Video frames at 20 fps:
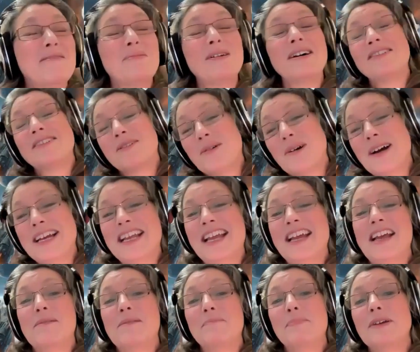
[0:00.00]
well, quite.
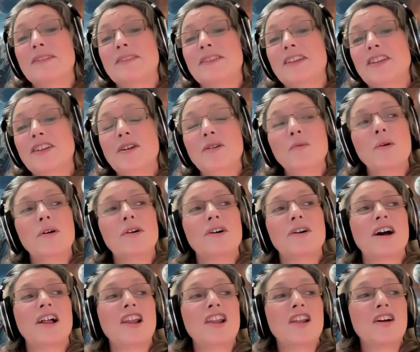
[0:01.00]
Uh, but you know
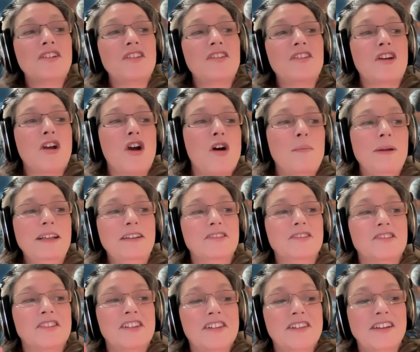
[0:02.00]
what? A lot of the
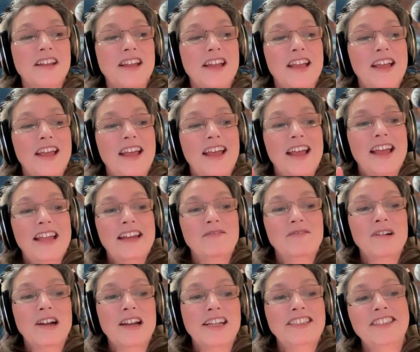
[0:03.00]
comments in in
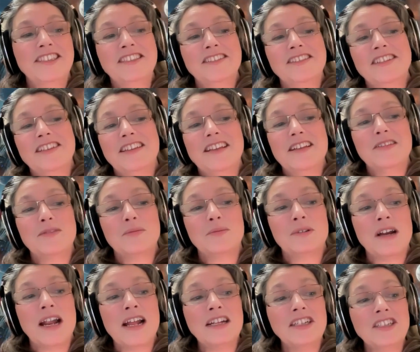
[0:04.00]
relation to this
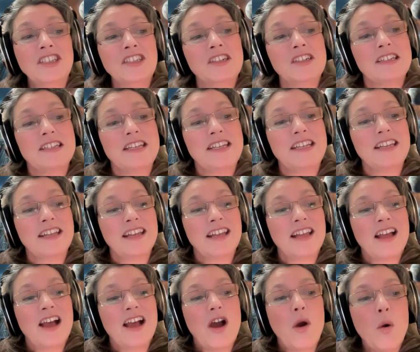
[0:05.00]
were actually
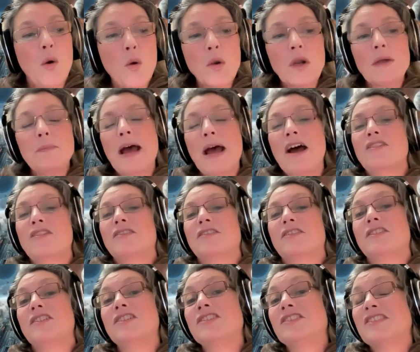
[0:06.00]
all about
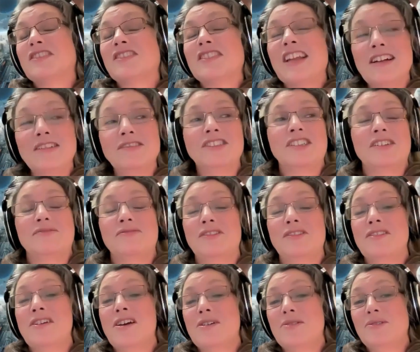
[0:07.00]
the nostalgia
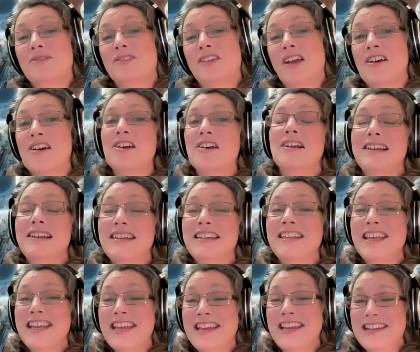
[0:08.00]
for those early
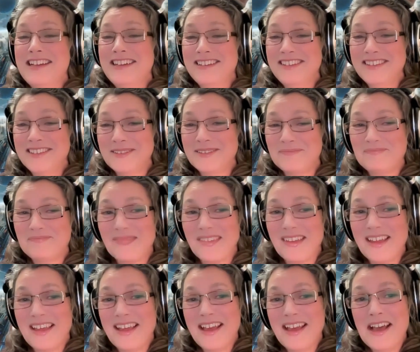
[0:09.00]
years,
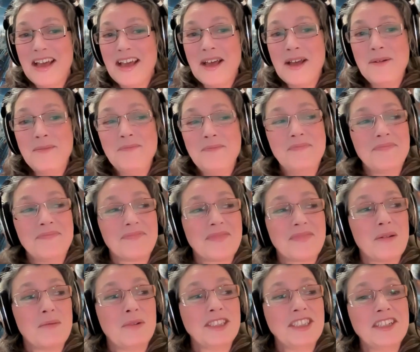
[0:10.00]
um,
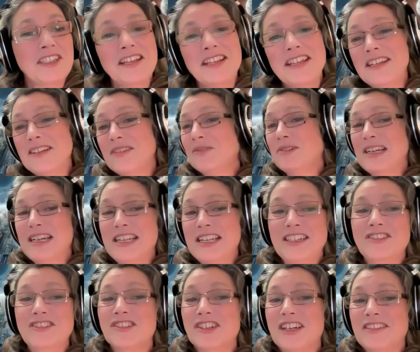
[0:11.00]
which I think is really
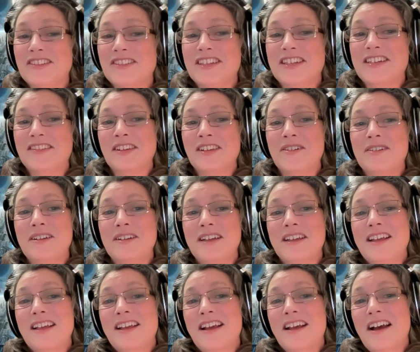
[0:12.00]
interesting. So,
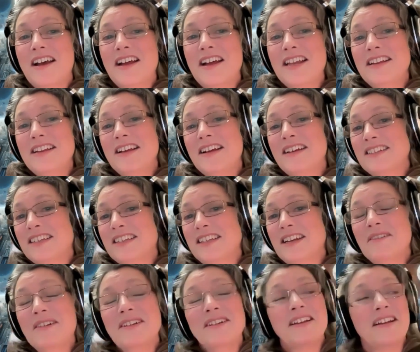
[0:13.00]
I
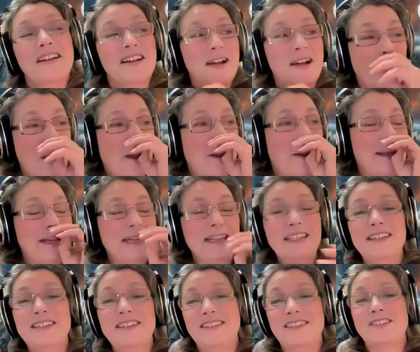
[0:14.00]
you know I, I
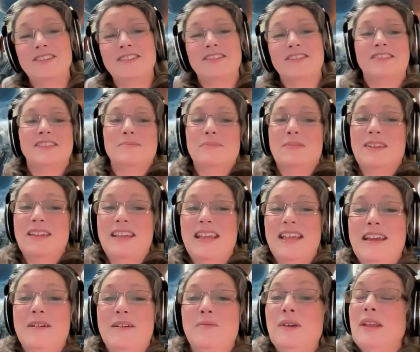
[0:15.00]
think he's onto something
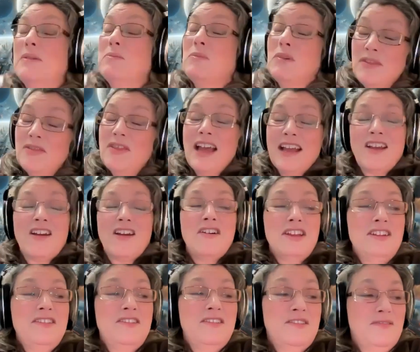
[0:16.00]
here with, with that
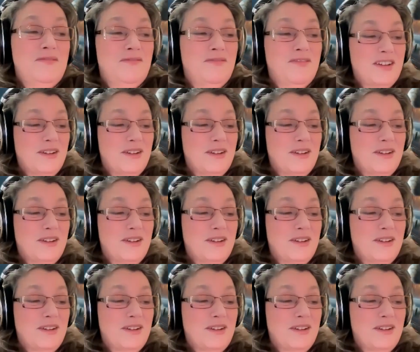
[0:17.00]
kind of